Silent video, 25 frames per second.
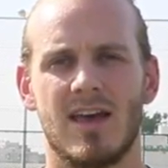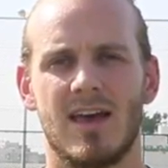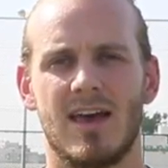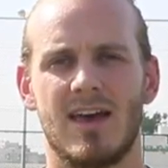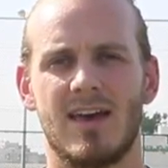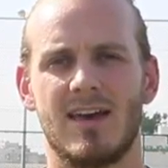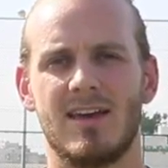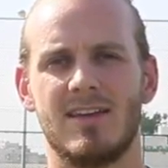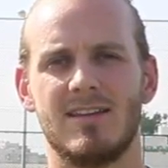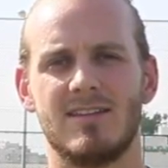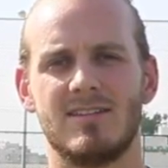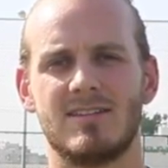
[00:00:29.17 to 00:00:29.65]

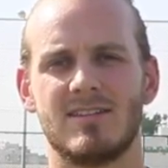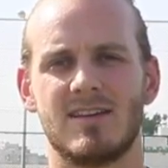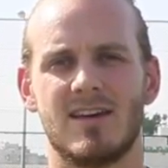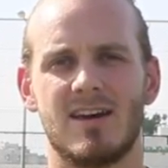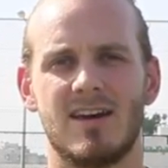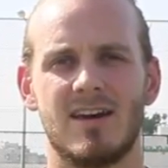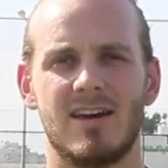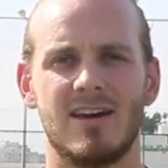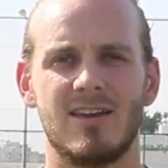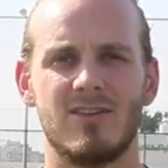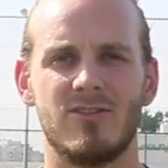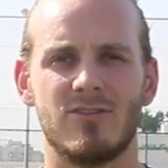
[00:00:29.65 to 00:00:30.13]
and
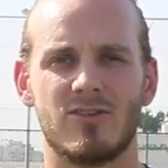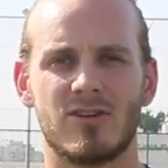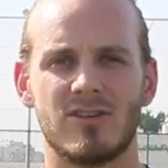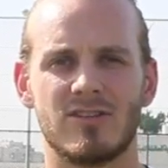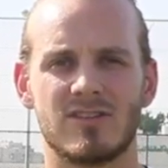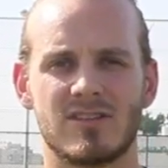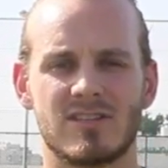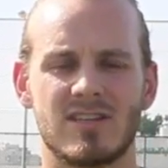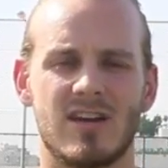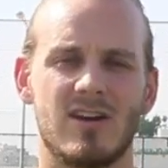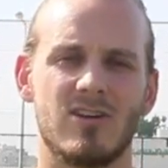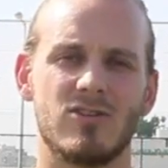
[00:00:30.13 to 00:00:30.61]
you
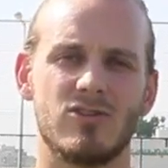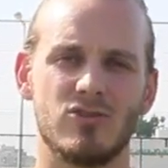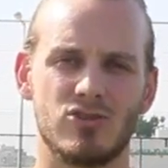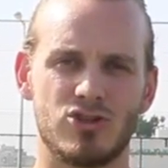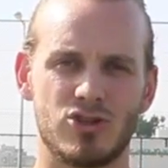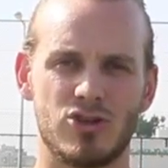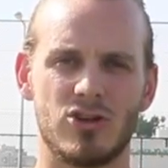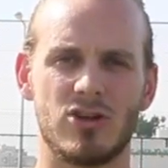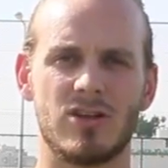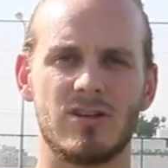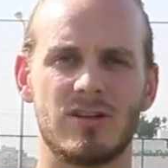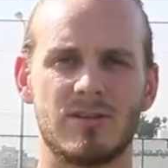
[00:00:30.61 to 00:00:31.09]
can start your
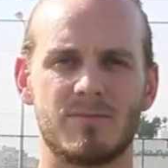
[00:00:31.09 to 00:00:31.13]
journey